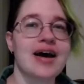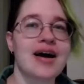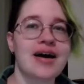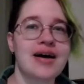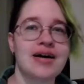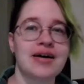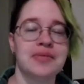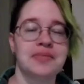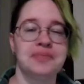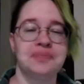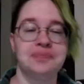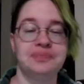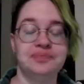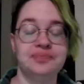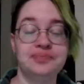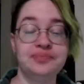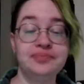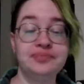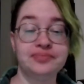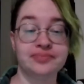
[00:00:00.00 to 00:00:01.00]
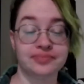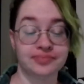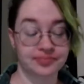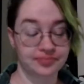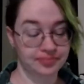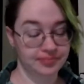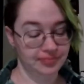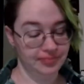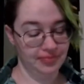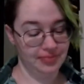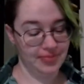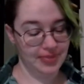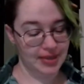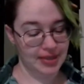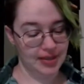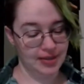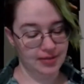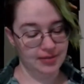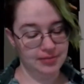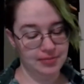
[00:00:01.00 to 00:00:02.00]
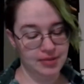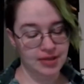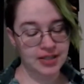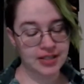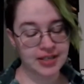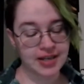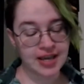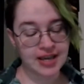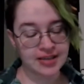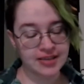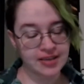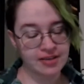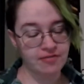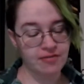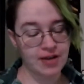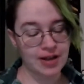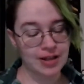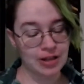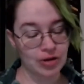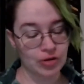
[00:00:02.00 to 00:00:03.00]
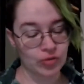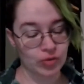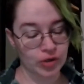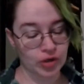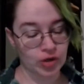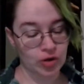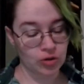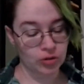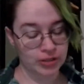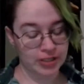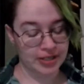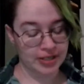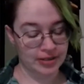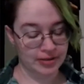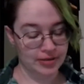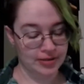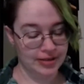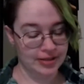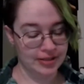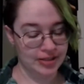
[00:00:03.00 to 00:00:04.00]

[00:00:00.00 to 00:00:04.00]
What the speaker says: The days that followed were golden,